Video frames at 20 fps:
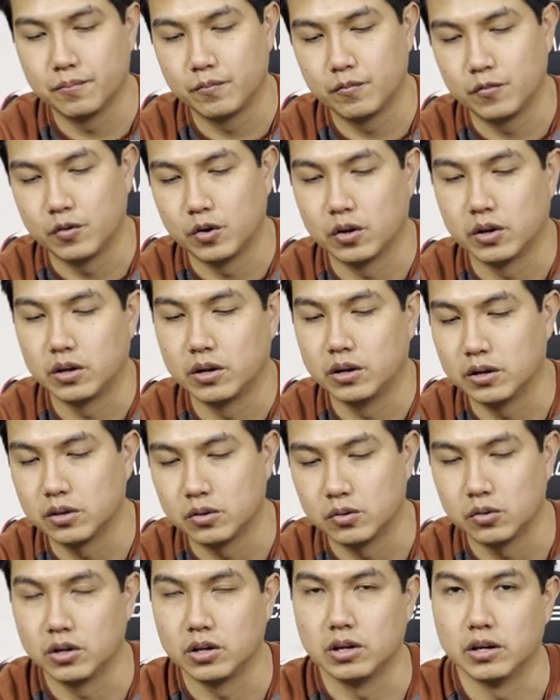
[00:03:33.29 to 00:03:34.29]
from here
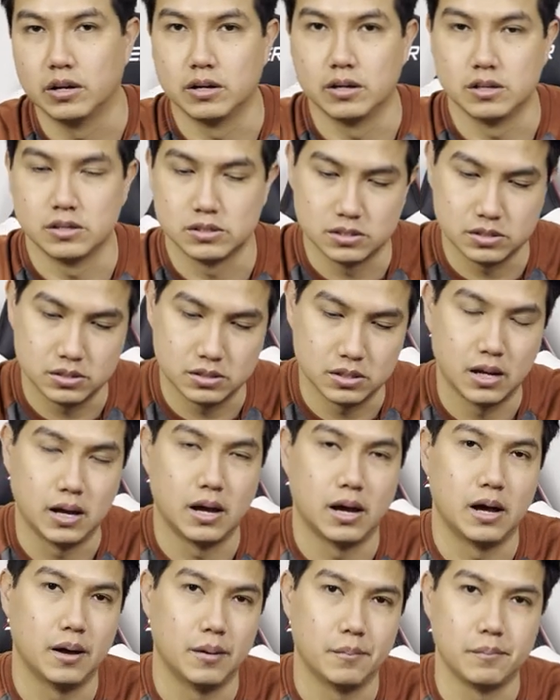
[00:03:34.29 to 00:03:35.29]
to here it's
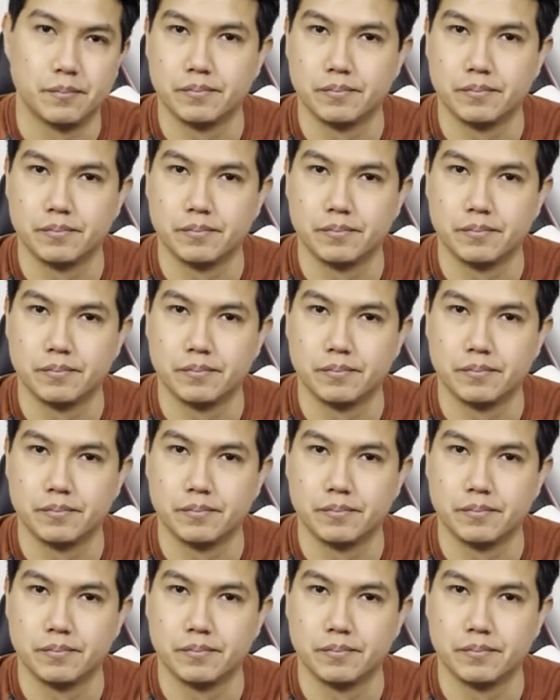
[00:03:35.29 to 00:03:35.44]
uh,